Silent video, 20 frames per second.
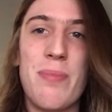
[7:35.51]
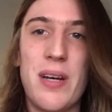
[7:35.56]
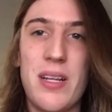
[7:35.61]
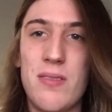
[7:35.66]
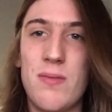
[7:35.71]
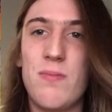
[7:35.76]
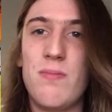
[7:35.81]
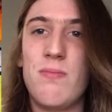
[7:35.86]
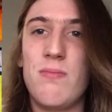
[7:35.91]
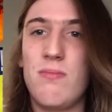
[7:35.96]

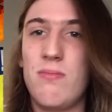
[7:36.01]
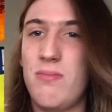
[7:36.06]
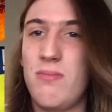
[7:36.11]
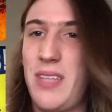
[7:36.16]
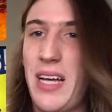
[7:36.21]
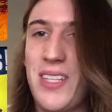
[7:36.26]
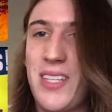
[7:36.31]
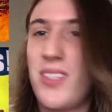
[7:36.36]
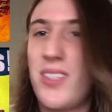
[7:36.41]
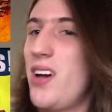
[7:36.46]
but
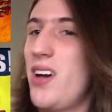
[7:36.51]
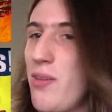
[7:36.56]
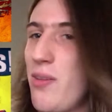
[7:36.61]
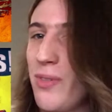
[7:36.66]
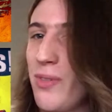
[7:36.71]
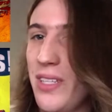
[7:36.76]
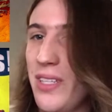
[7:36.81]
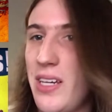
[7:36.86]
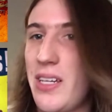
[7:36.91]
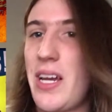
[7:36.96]
that's not
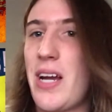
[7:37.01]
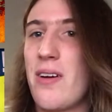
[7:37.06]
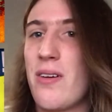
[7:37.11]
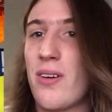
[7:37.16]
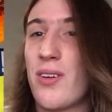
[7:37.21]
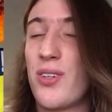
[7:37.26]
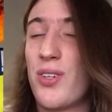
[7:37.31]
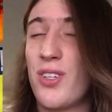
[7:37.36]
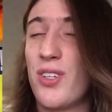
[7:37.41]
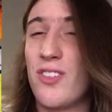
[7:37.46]
really a
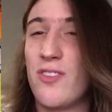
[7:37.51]
caricature